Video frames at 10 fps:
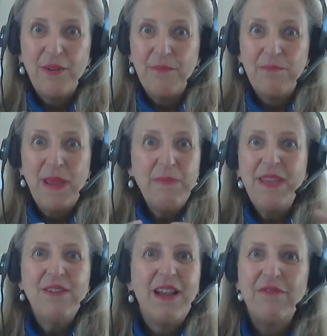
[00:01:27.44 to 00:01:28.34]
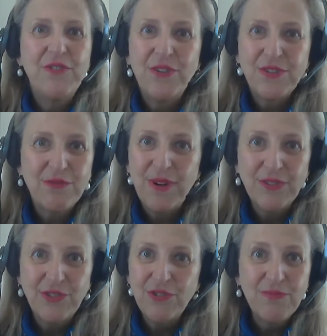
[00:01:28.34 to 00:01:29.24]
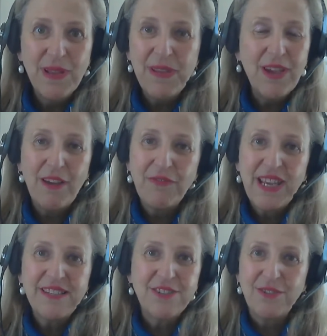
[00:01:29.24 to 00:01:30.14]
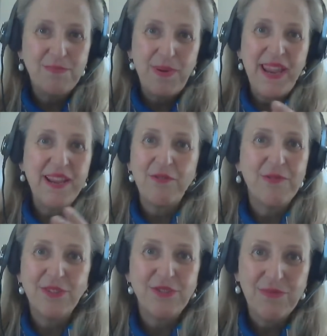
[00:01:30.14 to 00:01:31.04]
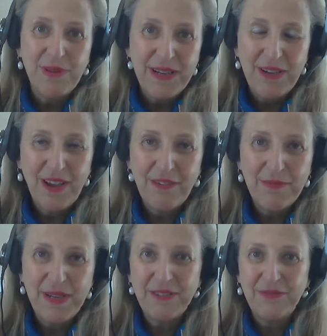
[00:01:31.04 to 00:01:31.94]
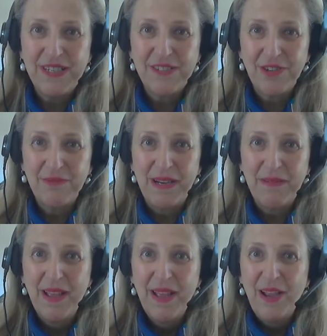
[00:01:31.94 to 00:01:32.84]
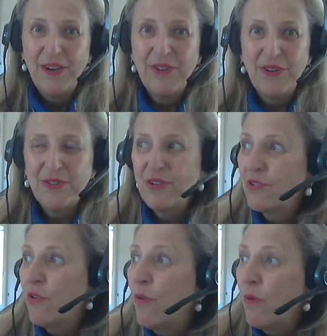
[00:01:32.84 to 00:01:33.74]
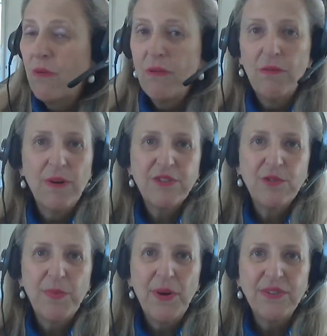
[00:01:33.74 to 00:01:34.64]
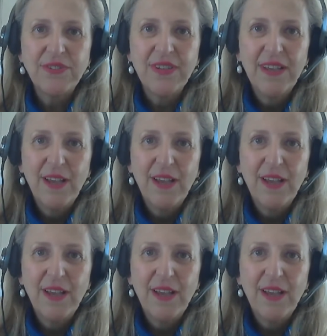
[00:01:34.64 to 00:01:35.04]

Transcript: maybe you have noise around you, maybe you have kids playing around you, maybe you have a bit of disturbing noise. So what's the point?